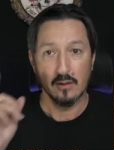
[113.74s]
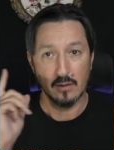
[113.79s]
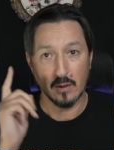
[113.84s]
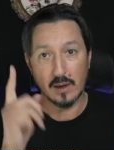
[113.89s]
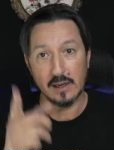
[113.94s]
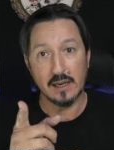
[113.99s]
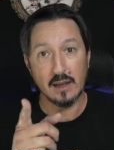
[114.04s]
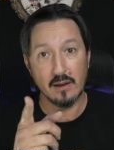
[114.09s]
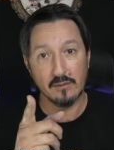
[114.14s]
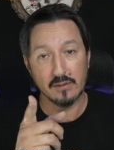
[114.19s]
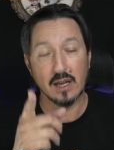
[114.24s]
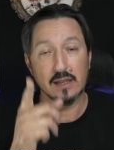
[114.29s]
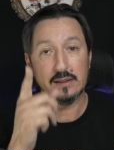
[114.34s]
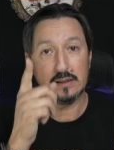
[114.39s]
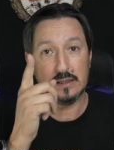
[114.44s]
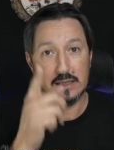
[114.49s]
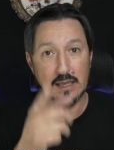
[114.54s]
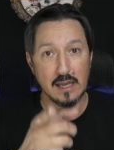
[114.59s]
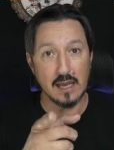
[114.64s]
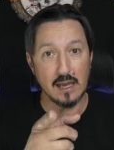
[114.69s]
Right now I've got
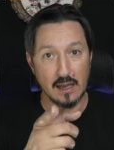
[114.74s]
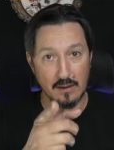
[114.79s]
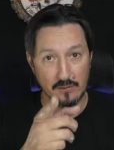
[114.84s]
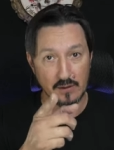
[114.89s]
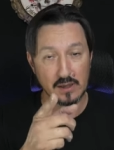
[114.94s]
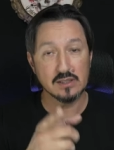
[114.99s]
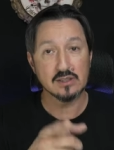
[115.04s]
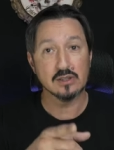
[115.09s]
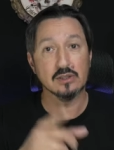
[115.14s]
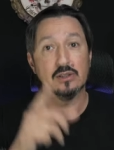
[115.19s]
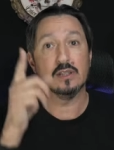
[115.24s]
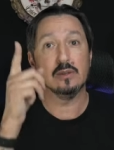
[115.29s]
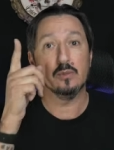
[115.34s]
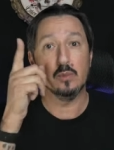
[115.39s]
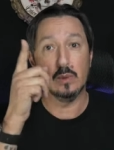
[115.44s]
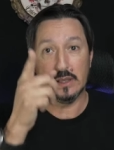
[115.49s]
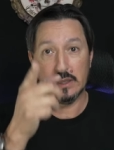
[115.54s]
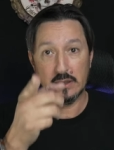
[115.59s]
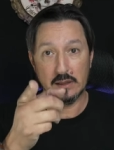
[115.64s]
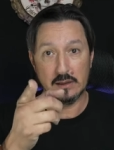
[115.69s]
the FX30
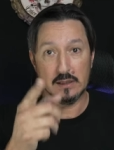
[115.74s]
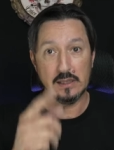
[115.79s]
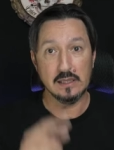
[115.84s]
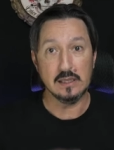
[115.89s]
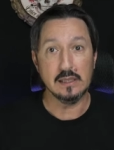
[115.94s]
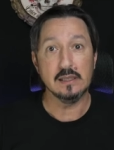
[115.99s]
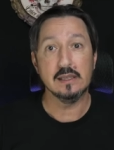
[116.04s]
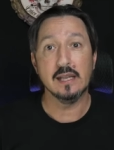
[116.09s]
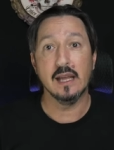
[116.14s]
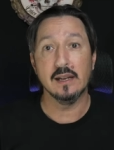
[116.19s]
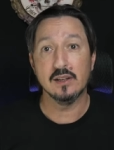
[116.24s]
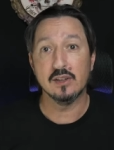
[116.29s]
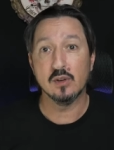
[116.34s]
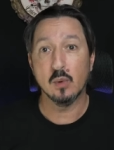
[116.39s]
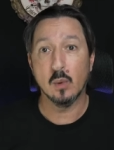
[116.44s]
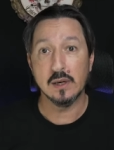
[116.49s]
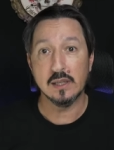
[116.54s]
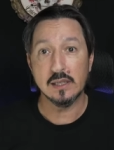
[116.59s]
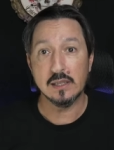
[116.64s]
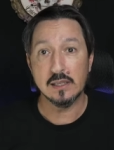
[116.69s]
with the 10 to
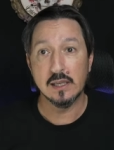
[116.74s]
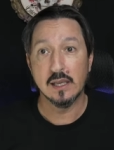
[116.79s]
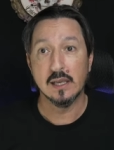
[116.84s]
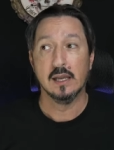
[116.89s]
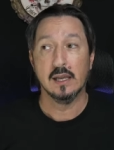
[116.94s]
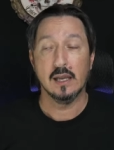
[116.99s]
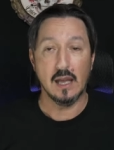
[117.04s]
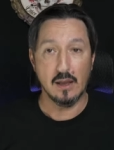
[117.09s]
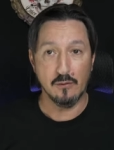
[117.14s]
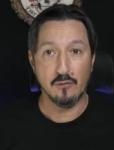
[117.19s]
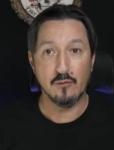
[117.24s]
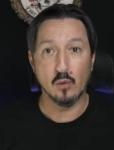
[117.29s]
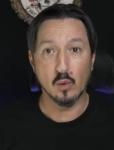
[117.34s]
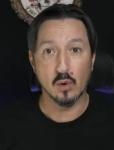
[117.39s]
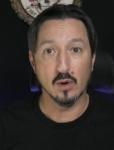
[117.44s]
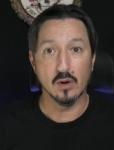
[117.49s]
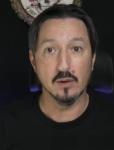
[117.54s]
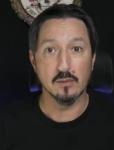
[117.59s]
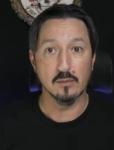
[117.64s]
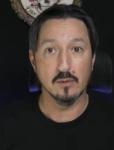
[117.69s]
20
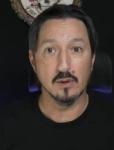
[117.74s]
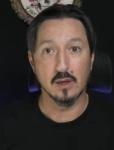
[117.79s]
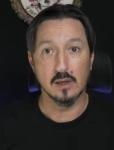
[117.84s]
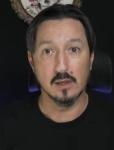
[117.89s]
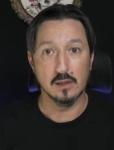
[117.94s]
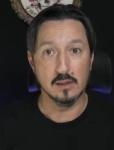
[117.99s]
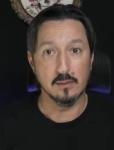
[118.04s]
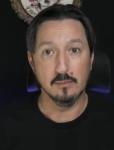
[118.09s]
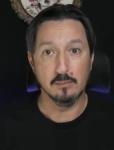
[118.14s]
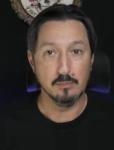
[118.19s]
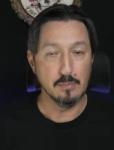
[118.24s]
f4 uh,